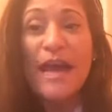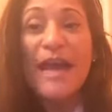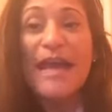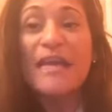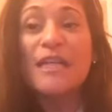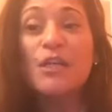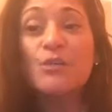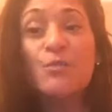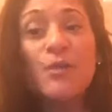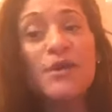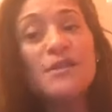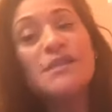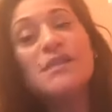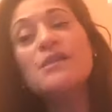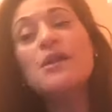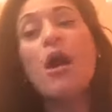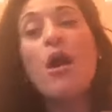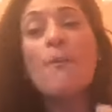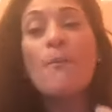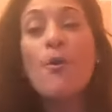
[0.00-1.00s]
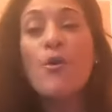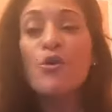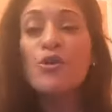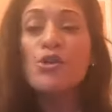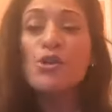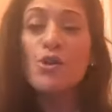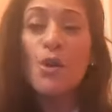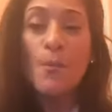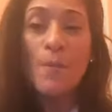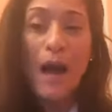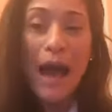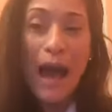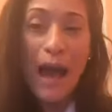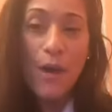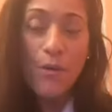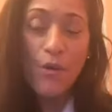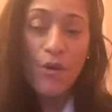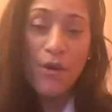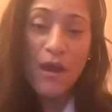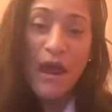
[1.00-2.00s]
expressing our personal
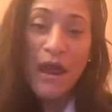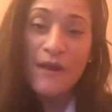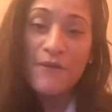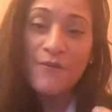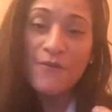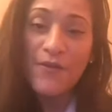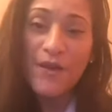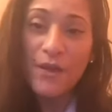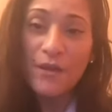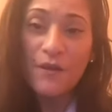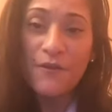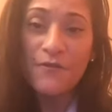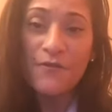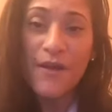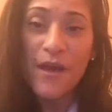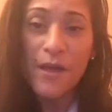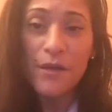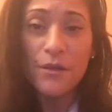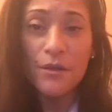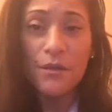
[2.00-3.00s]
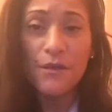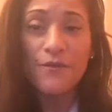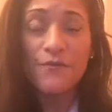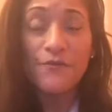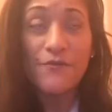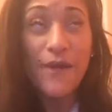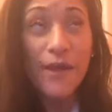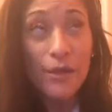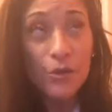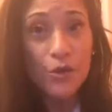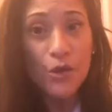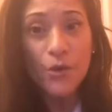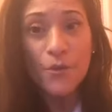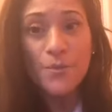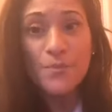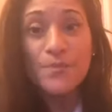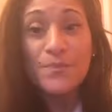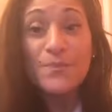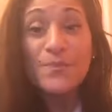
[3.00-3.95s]
power and feel of fa- failure.